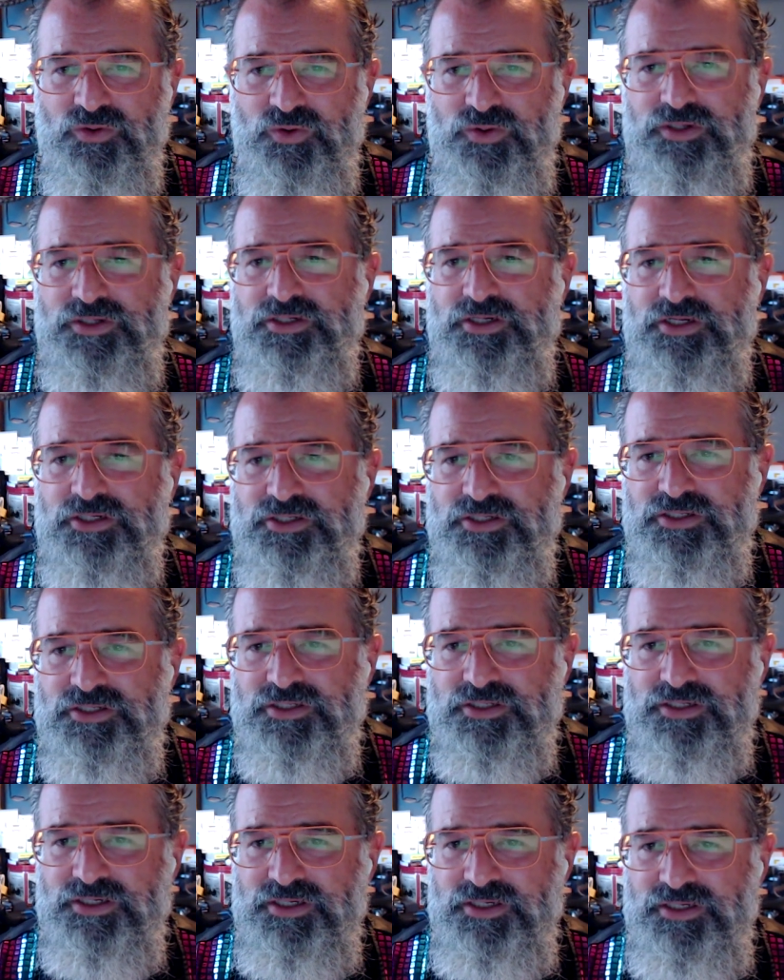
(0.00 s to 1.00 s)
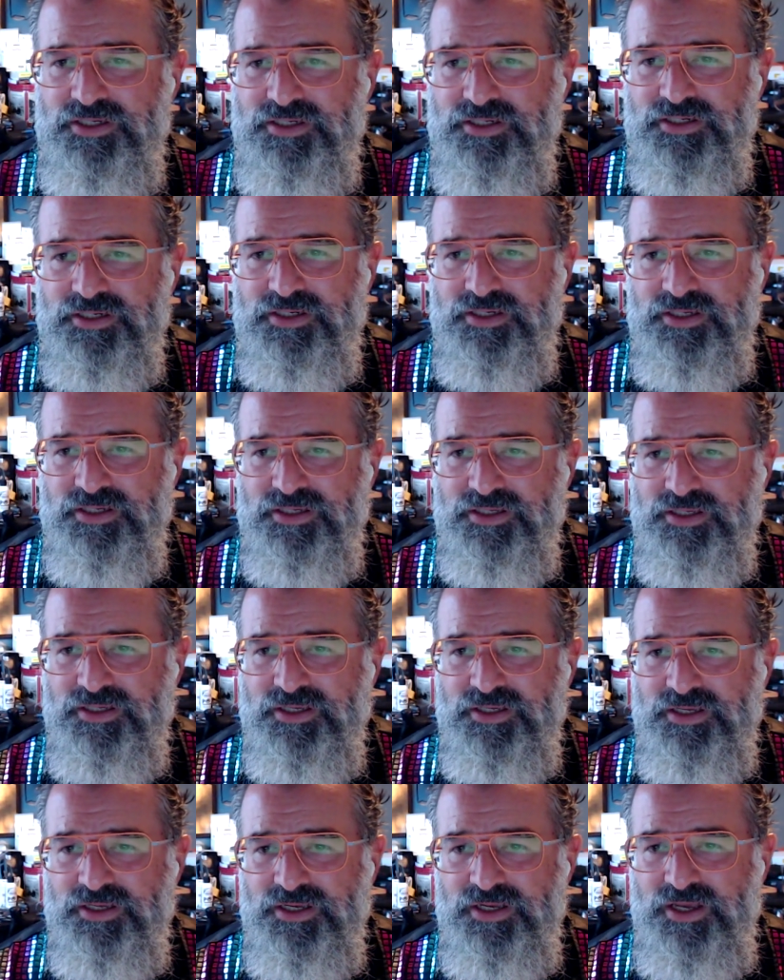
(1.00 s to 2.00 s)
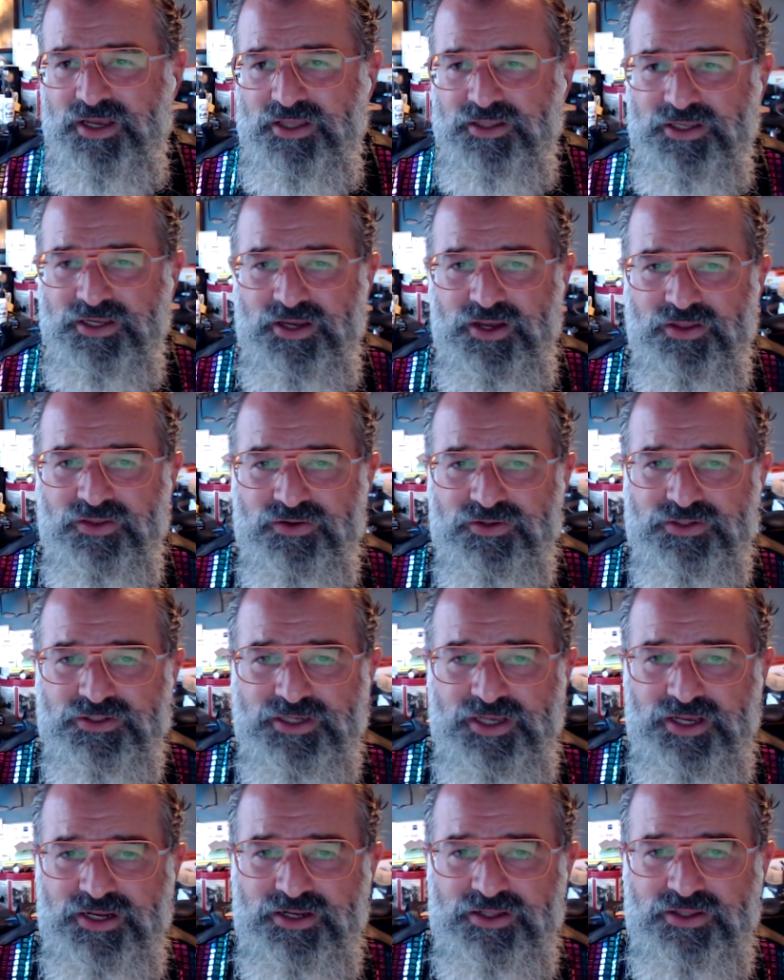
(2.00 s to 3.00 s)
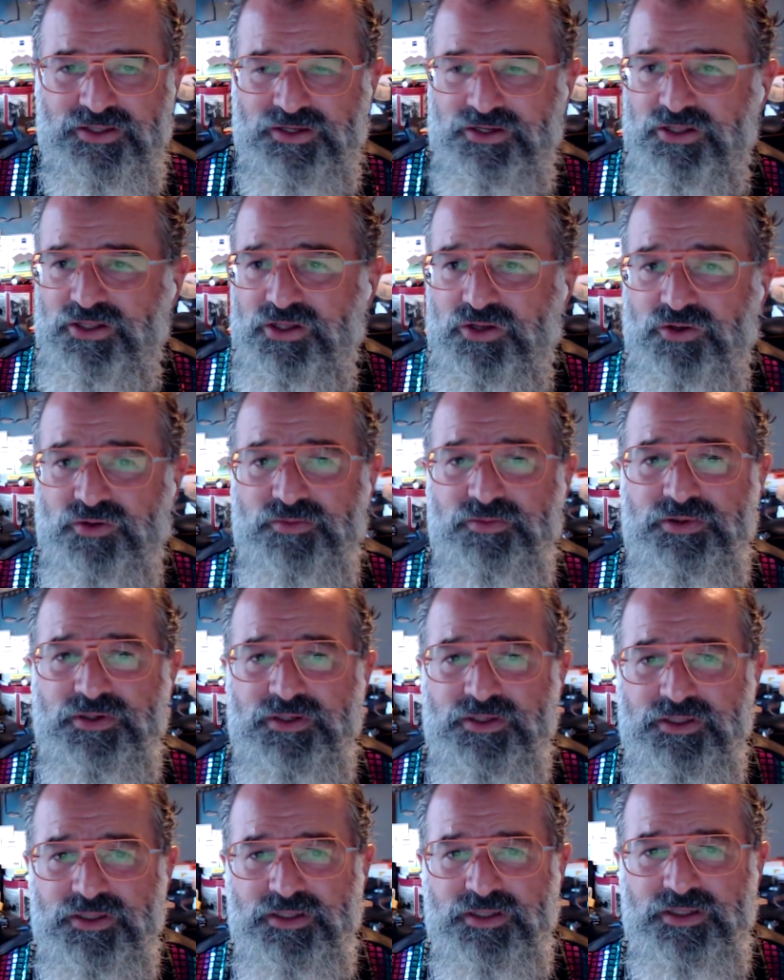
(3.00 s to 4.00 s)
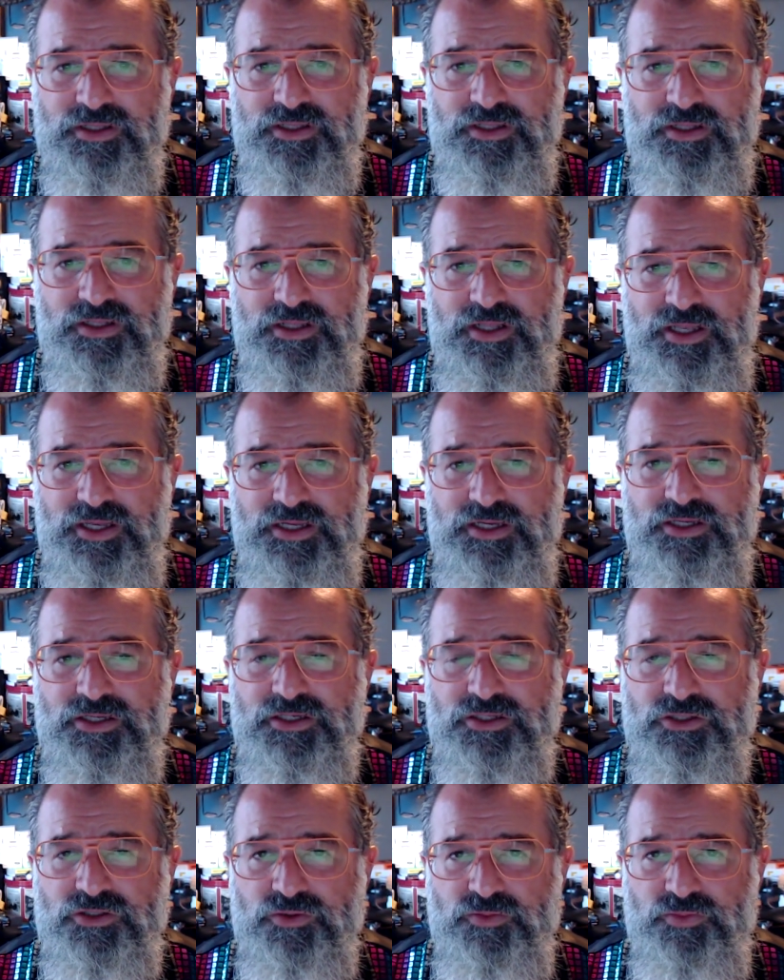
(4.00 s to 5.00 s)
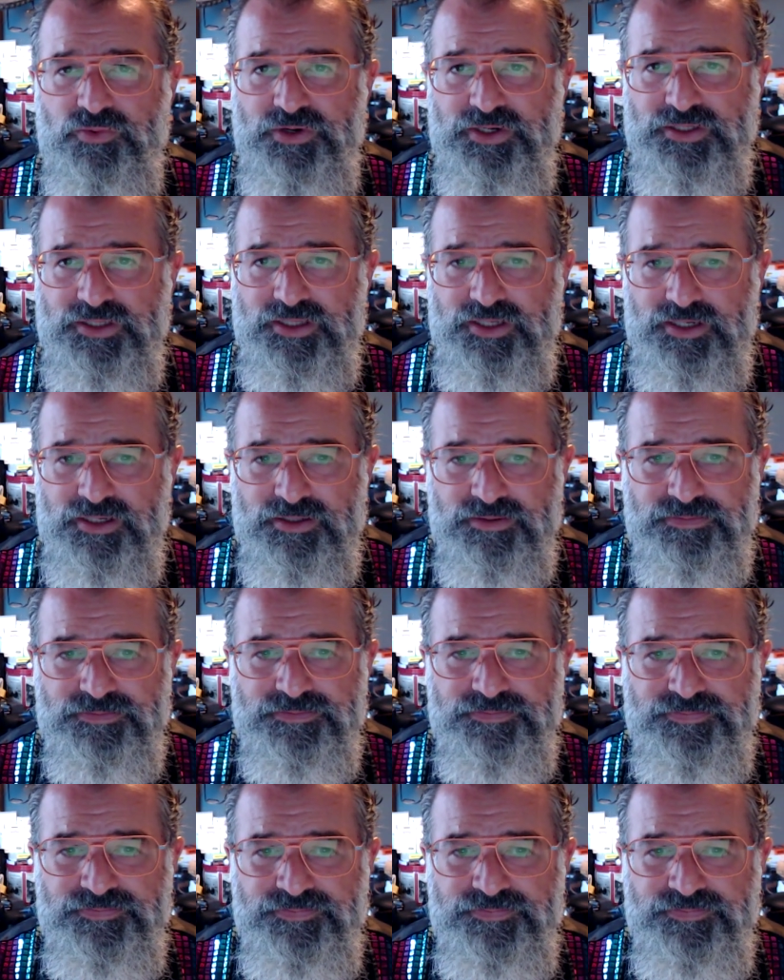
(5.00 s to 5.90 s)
or it touches a teen on the other side of the globe, like Suprita.